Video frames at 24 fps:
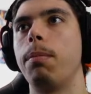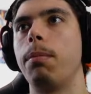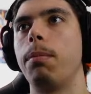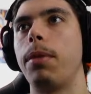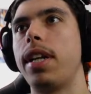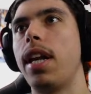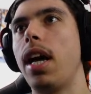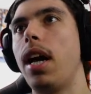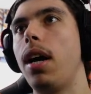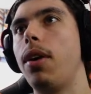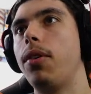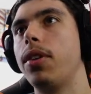
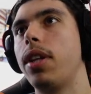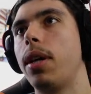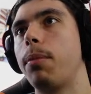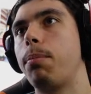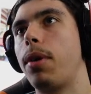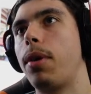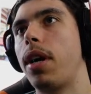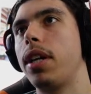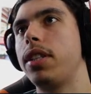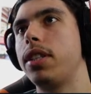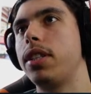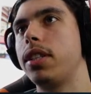But now that
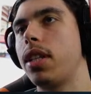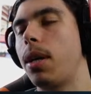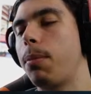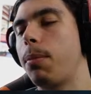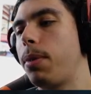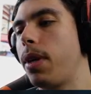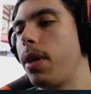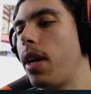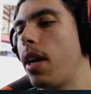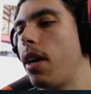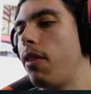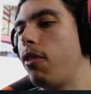price is
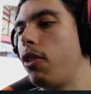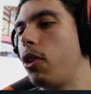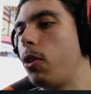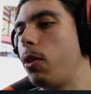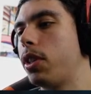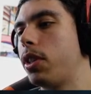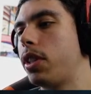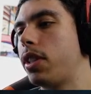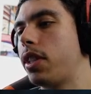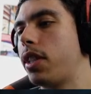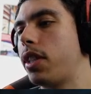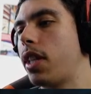up here,
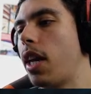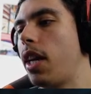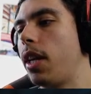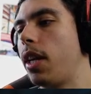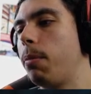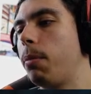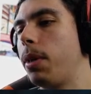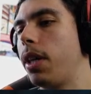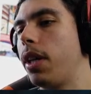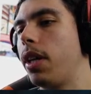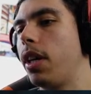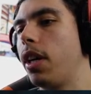everyone's
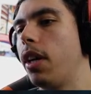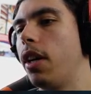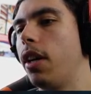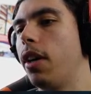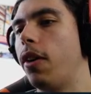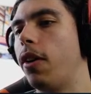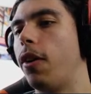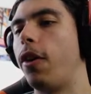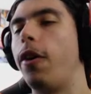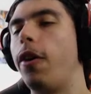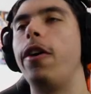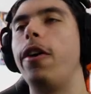telling me,
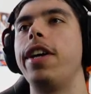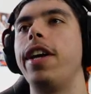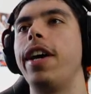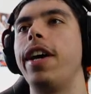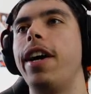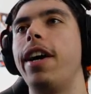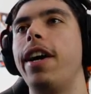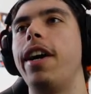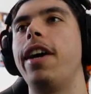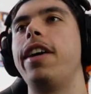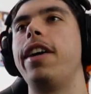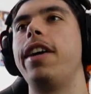oh,
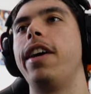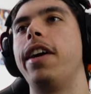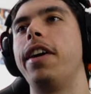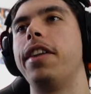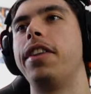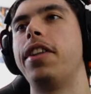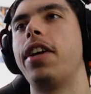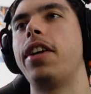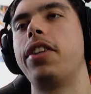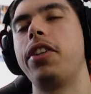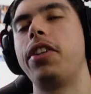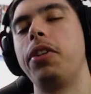yeah,
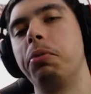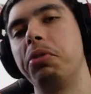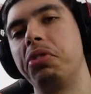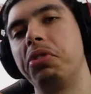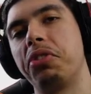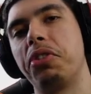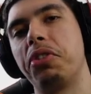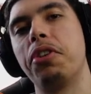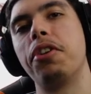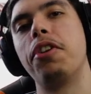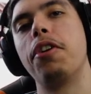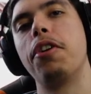that he was
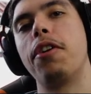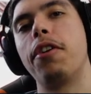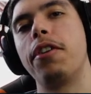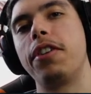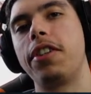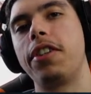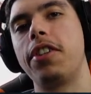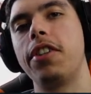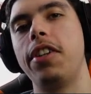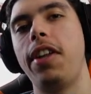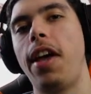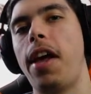good
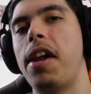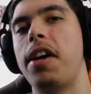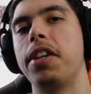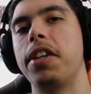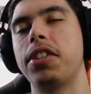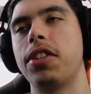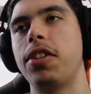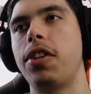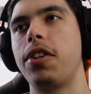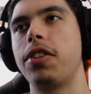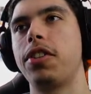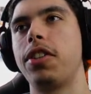to tell
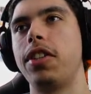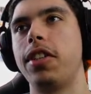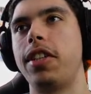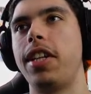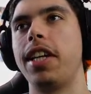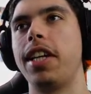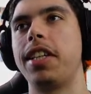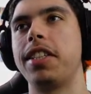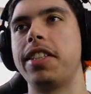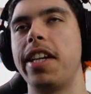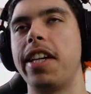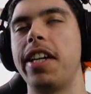us not to
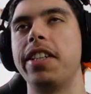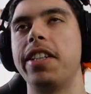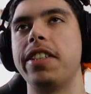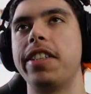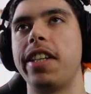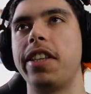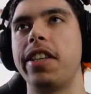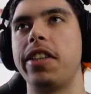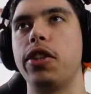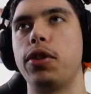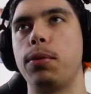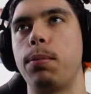take sells
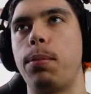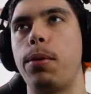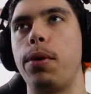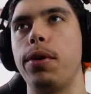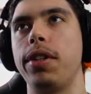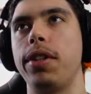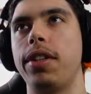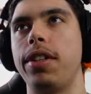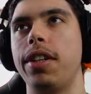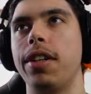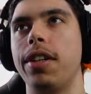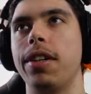at this
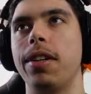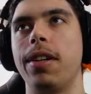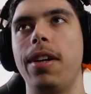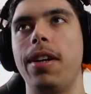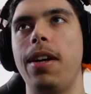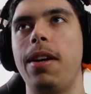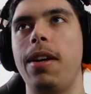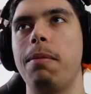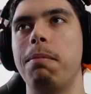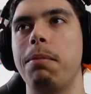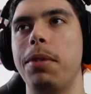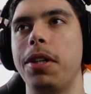point here.
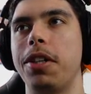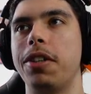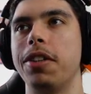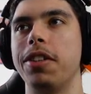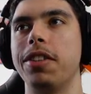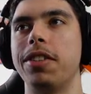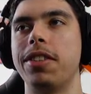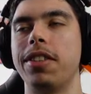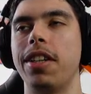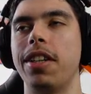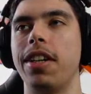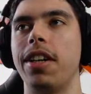
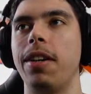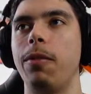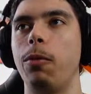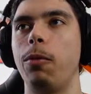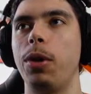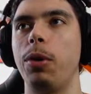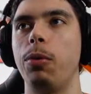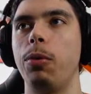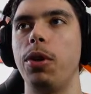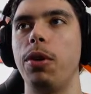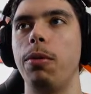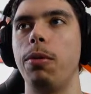Because
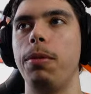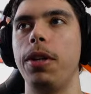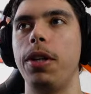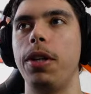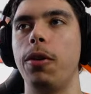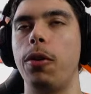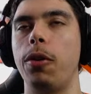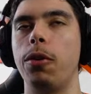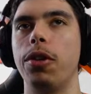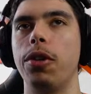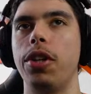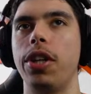we would have been
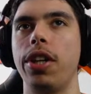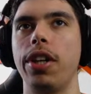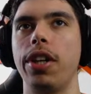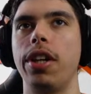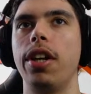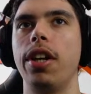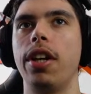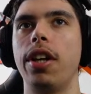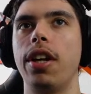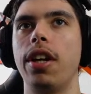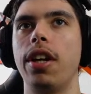holding...